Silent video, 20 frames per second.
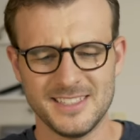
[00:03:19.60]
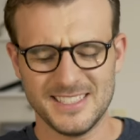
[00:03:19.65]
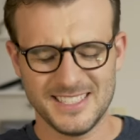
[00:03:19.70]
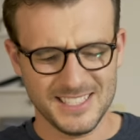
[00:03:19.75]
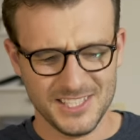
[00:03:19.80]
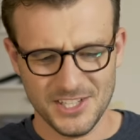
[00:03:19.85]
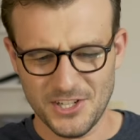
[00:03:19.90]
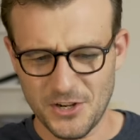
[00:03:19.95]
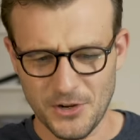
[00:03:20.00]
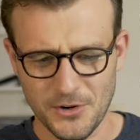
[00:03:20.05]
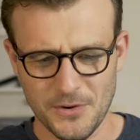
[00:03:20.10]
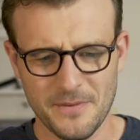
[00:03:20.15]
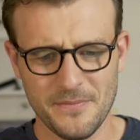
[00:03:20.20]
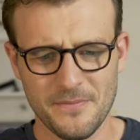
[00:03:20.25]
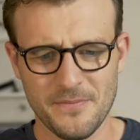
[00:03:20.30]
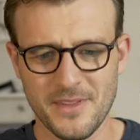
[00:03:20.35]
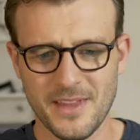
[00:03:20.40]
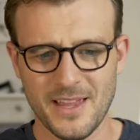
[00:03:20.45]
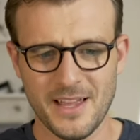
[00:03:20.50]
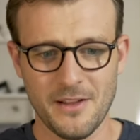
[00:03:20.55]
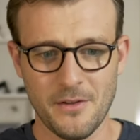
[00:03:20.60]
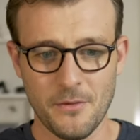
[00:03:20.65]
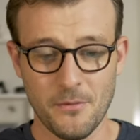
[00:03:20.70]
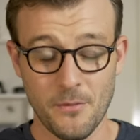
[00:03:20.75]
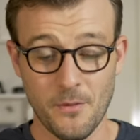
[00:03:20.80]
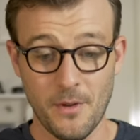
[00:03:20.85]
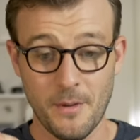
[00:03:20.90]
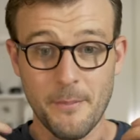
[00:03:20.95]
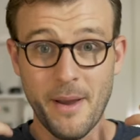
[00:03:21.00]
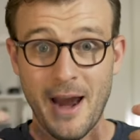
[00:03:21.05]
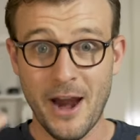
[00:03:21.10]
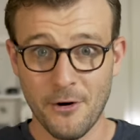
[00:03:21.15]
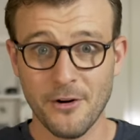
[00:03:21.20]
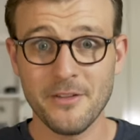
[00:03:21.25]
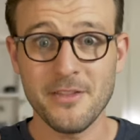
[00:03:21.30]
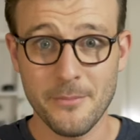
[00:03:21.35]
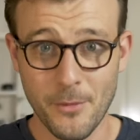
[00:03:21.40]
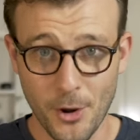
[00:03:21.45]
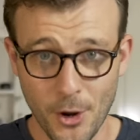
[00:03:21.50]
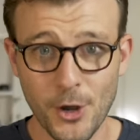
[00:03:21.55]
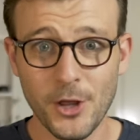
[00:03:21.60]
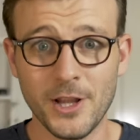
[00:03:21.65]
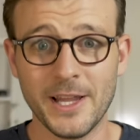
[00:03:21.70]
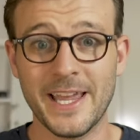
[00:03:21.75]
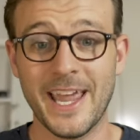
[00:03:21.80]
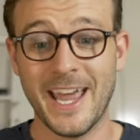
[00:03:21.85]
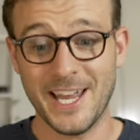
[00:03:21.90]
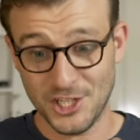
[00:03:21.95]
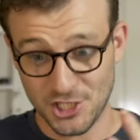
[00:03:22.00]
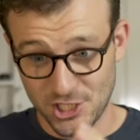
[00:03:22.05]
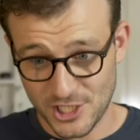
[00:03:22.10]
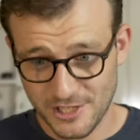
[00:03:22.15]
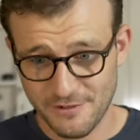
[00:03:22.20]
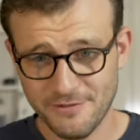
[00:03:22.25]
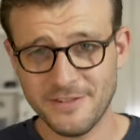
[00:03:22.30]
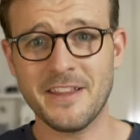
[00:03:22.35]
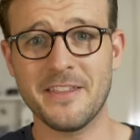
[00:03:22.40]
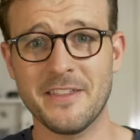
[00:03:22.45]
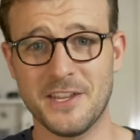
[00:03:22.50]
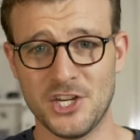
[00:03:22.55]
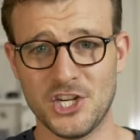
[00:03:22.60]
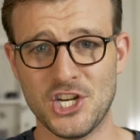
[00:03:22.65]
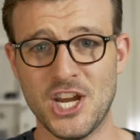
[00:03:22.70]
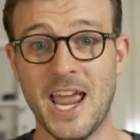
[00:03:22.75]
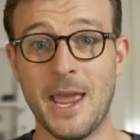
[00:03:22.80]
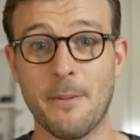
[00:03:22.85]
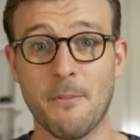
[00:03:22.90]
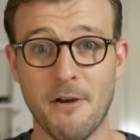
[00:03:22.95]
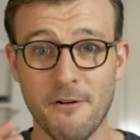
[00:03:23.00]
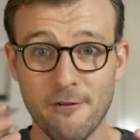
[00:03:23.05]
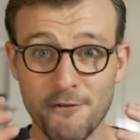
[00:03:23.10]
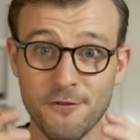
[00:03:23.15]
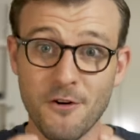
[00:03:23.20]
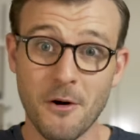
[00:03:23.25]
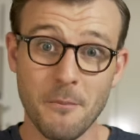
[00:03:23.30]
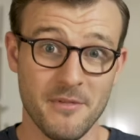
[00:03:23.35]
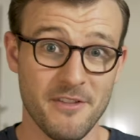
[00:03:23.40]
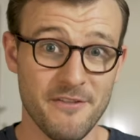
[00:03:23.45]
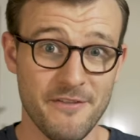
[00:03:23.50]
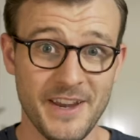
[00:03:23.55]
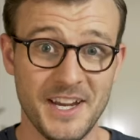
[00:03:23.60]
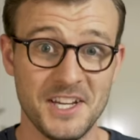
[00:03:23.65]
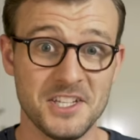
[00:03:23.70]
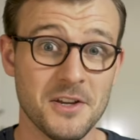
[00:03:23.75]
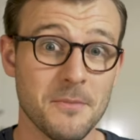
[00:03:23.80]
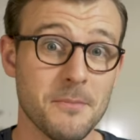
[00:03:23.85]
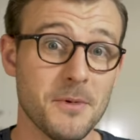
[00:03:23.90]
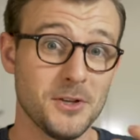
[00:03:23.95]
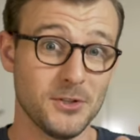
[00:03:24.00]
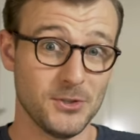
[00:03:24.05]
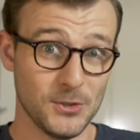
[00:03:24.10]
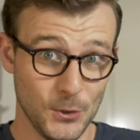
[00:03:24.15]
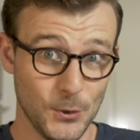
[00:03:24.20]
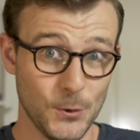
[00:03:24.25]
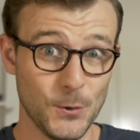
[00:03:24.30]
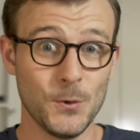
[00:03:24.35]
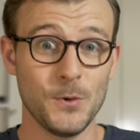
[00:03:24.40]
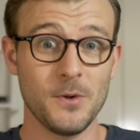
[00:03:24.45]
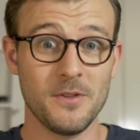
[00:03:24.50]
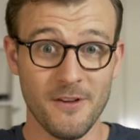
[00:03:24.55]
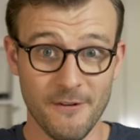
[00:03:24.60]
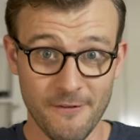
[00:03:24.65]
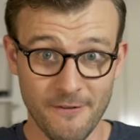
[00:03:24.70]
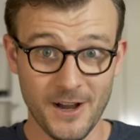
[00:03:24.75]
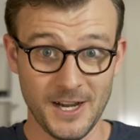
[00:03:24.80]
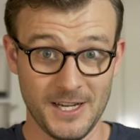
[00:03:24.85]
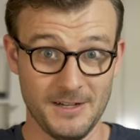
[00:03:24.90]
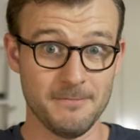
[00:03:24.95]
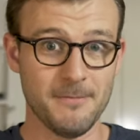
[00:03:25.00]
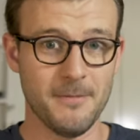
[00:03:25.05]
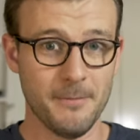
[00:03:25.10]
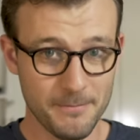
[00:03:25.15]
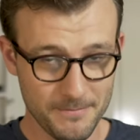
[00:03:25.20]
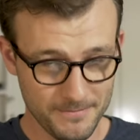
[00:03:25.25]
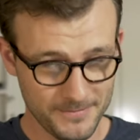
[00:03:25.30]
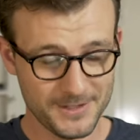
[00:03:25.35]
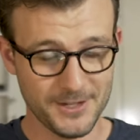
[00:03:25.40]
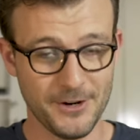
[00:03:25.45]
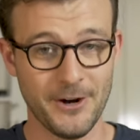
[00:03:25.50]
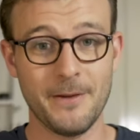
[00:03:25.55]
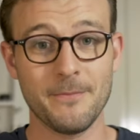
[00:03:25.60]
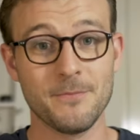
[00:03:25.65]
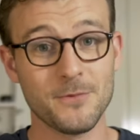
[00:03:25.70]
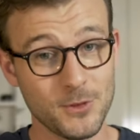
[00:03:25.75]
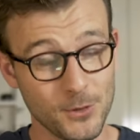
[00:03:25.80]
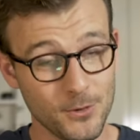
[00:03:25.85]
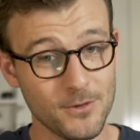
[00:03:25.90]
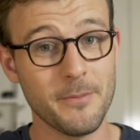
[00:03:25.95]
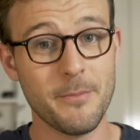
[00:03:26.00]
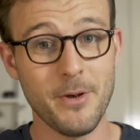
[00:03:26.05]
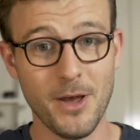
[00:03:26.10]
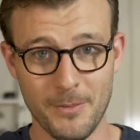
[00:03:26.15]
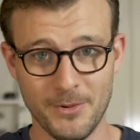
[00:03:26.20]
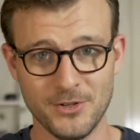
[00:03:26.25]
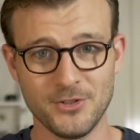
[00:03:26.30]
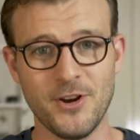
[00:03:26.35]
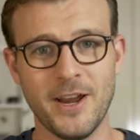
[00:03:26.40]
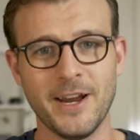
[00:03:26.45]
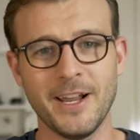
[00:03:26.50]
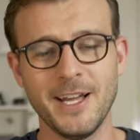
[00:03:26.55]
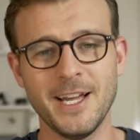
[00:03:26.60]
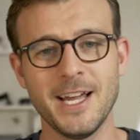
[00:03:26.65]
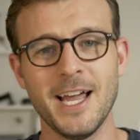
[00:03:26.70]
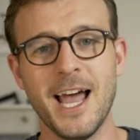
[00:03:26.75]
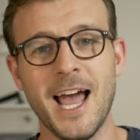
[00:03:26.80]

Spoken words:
You know, empowering them early and shifting the shame from the victim to the perpetrator